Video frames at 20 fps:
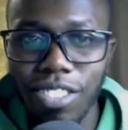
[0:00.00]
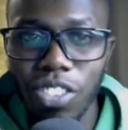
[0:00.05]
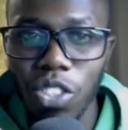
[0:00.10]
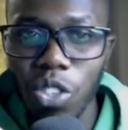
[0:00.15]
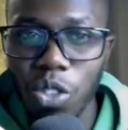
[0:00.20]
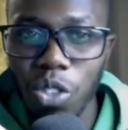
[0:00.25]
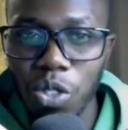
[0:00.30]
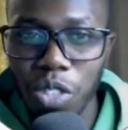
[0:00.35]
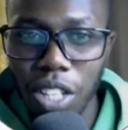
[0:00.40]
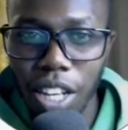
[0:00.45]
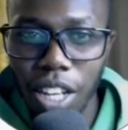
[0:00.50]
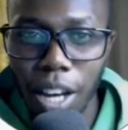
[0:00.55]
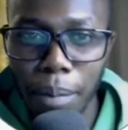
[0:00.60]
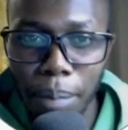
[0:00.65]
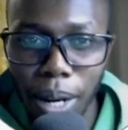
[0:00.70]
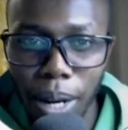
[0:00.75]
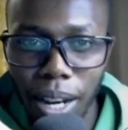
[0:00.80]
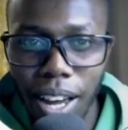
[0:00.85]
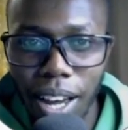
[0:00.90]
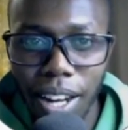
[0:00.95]
See
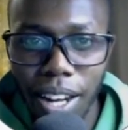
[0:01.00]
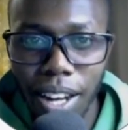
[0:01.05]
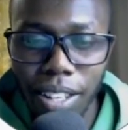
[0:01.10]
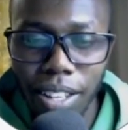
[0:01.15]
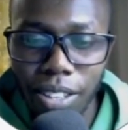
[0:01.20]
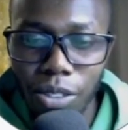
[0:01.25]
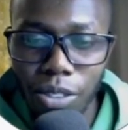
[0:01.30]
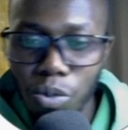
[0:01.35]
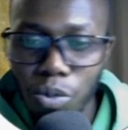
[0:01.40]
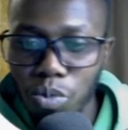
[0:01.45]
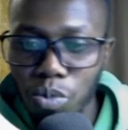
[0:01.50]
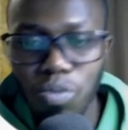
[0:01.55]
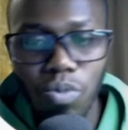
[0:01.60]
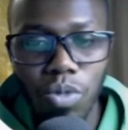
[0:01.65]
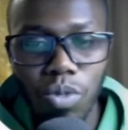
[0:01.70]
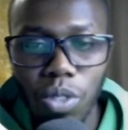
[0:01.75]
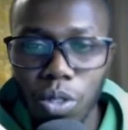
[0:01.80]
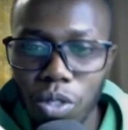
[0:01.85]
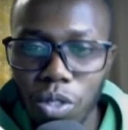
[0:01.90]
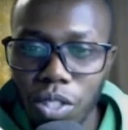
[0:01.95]
kama gari,
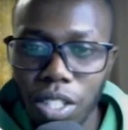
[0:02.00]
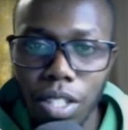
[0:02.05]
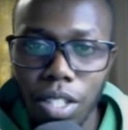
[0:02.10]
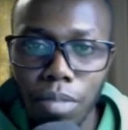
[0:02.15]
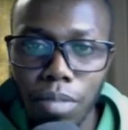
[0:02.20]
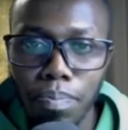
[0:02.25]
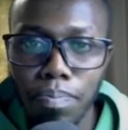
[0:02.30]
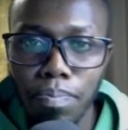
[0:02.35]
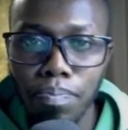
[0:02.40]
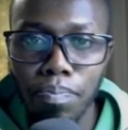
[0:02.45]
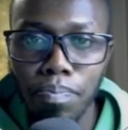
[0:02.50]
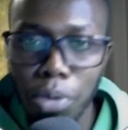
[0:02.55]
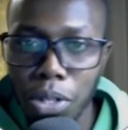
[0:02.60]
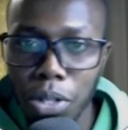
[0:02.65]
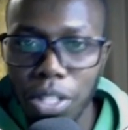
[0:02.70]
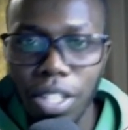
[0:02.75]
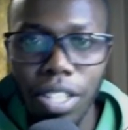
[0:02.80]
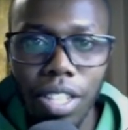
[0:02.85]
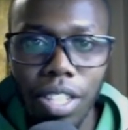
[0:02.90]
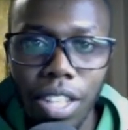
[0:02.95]
you just
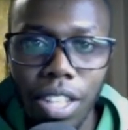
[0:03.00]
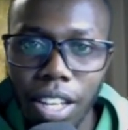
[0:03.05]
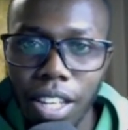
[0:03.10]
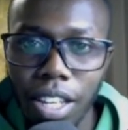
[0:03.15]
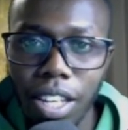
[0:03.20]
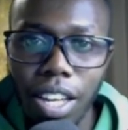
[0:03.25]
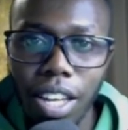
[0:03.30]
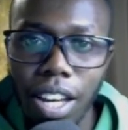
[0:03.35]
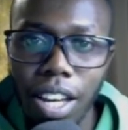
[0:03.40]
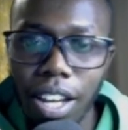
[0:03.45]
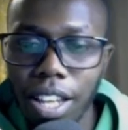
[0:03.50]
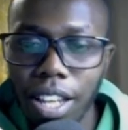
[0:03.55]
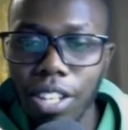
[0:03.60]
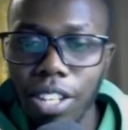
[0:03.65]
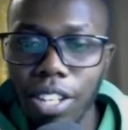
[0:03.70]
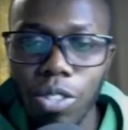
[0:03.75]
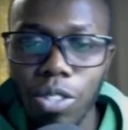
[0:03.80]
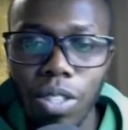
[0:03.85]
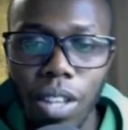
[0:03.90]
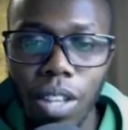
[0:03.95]
put in the key and then
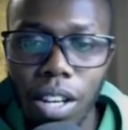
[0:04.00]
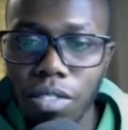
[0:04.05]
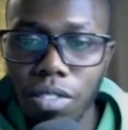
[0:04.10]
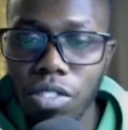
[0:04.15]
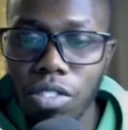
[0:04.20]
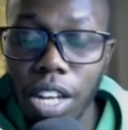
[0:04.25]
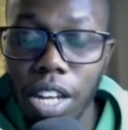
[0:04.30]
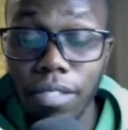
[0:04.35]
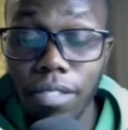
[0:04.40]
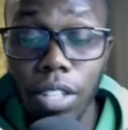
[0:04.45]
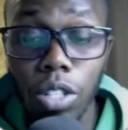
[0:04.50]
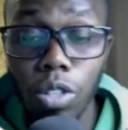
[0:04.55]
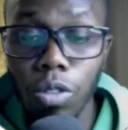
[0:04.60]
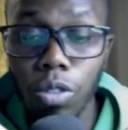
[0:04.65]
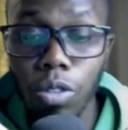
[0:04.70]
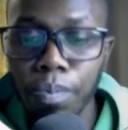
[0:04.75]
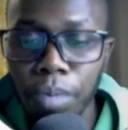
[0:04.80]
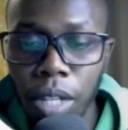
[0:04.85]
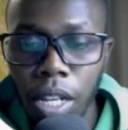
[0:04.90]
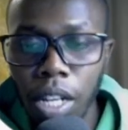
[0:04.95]
you start driving. No,
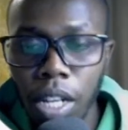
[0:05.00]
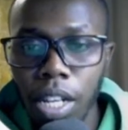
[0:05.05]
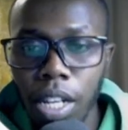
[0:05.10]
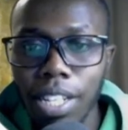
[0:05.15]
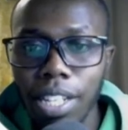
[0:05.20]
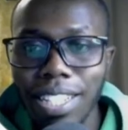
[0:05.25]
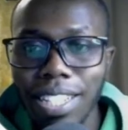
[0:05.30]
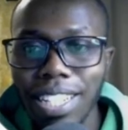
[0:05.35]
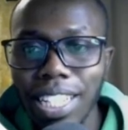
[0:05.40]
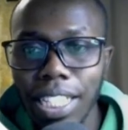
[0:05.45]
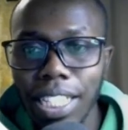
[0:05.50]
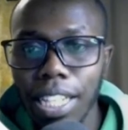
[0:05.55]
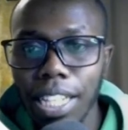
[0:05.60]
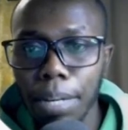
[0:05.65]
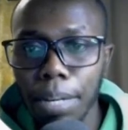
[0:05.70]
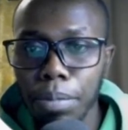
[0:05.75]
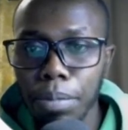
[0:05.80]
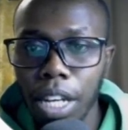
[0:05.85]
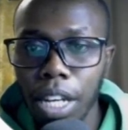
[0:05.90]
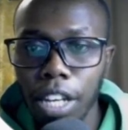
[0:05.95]
it needs
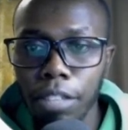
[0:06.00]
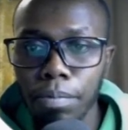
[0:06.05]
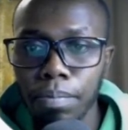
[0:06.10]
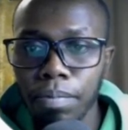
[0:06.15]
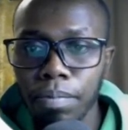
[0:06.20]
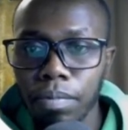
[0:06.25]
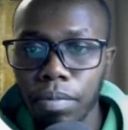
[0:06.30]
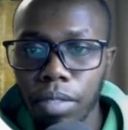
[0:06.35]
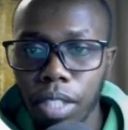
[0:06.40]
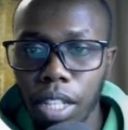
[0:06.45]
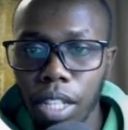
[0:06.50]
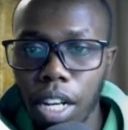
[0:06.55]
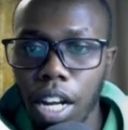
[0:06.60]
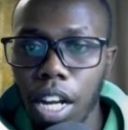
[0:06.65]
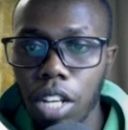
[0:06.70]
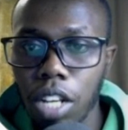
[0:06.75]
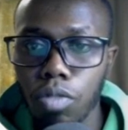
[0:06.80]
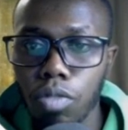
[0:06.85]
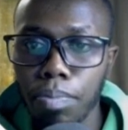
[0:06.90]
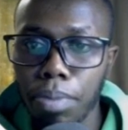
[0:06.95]
some time
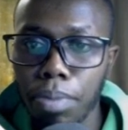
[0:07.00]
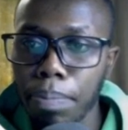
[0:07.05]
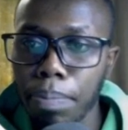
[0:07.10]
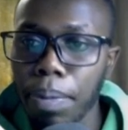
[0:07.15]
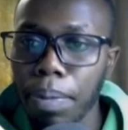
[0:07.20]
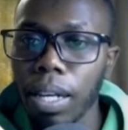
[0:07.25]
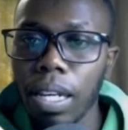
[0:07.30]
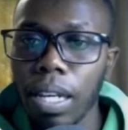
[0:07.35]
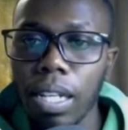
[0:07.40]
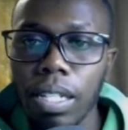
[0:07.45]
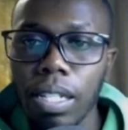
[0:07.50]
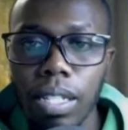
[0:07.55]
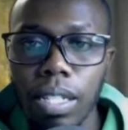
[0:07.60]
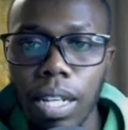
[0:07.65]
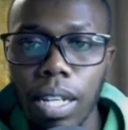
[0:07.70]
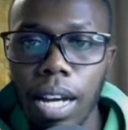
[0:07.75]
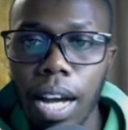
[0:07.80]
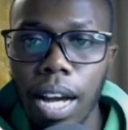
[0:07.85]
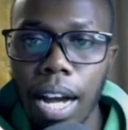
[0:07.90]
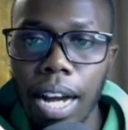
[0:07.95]
to propagate,
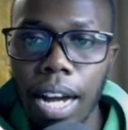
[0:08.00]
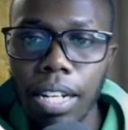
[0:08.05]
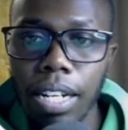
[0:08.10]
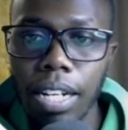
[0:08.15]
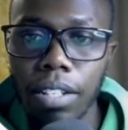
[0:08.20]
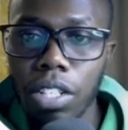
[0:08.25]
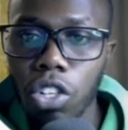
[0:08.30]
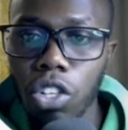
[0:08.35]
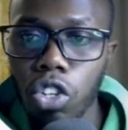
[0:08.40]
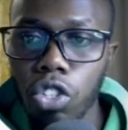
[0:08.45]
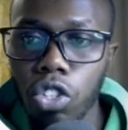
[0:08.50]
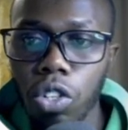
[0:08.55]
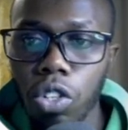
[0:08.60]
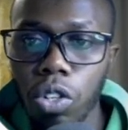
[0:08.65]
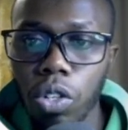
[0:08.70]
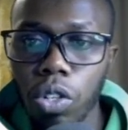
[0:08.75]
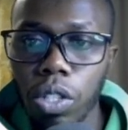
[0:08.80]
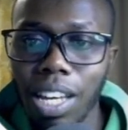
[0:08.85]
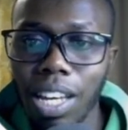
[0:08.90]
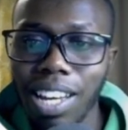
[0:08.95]
and
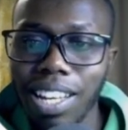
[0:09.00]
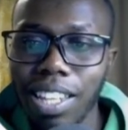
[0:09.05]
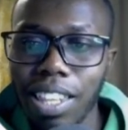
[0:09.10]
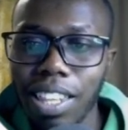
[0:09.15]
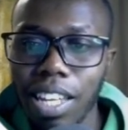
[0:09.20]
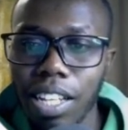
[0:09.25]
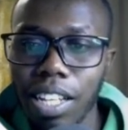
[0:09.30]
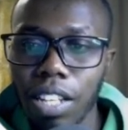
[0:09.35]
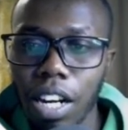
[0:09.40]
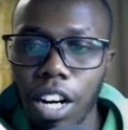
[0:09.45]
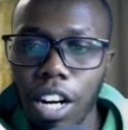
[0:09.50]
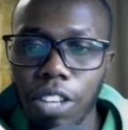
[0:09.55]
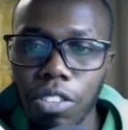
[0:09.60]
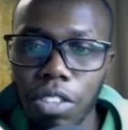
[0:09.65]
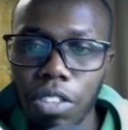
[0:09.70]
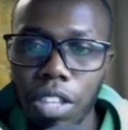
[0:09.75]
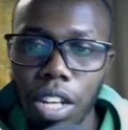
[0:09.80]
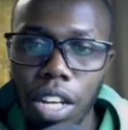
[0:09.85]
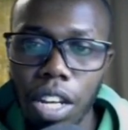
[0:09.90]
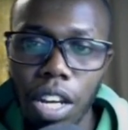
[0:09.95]
.co.ke takes
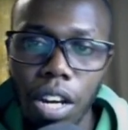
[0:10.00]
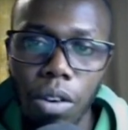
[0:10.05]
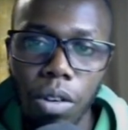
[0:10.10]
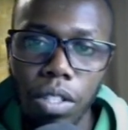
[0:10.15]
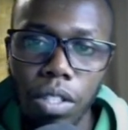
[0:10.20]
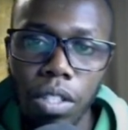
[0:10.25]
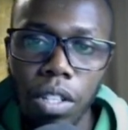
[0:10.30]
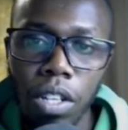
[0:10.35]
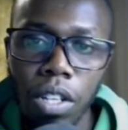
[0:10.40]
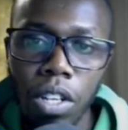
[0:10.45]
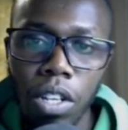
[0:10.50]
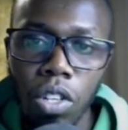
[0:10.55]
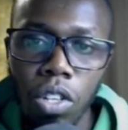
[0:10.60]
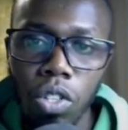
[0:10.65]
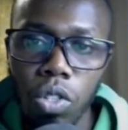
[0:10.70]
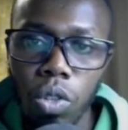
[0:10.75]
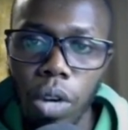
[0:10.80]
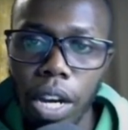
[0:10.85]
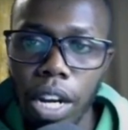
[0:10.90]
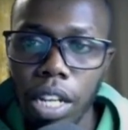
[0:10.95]
around 3 hours.
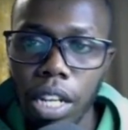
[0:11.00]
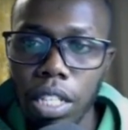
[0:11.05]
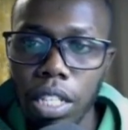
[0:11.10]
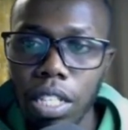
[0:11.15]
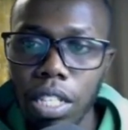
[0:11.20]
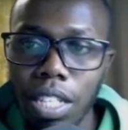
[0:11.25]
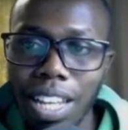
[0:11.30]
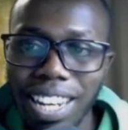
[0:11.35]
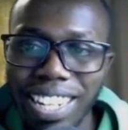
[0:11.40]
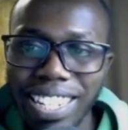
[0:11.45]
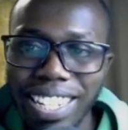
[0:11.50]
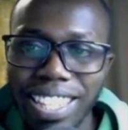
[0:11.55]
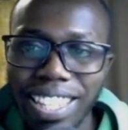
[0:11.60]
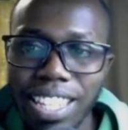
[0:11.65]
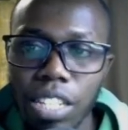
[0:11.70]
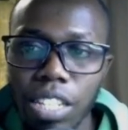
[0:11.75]
So I registered this